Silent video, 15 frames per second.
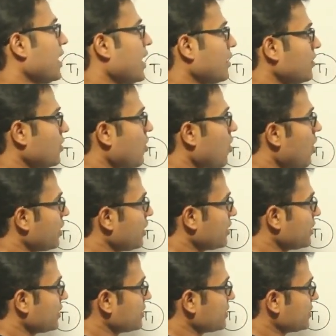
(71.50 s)
and the order
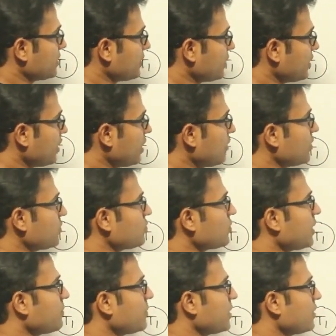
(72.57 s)
is T1
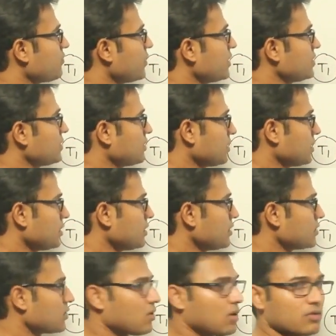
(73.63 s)
should appear first in
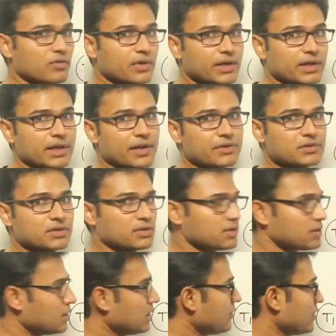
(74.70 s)
this conflicting action,
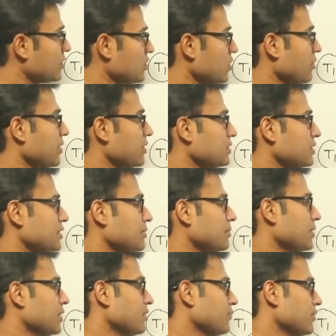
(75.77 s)
T1's operation is
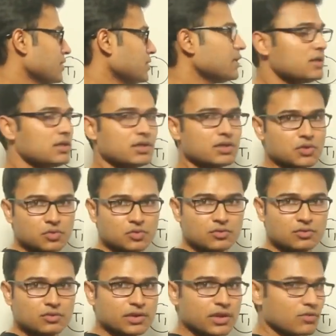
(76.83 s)
appearing first, then T2.
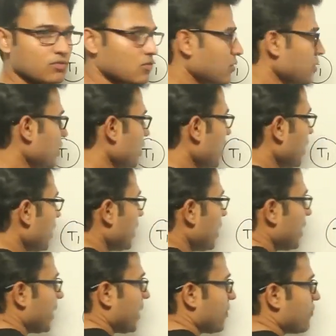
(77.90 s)
Therefore
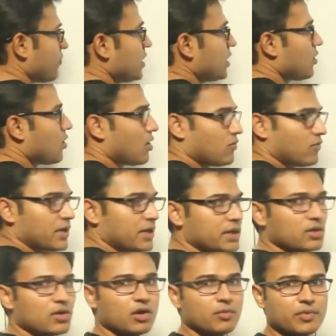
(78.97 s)
every
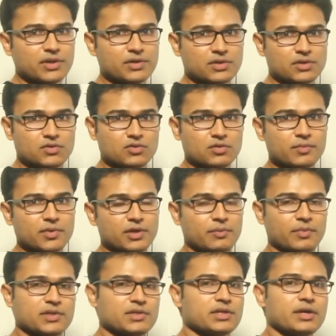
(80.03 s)
conflicting operation should be
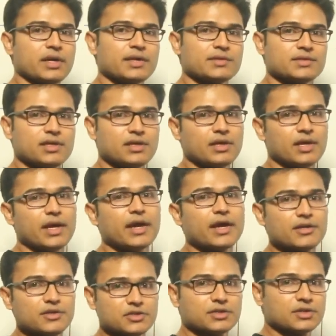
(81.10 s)
represented as a
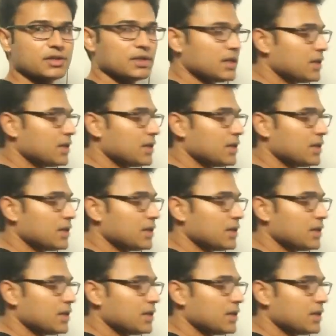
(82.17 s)
edge.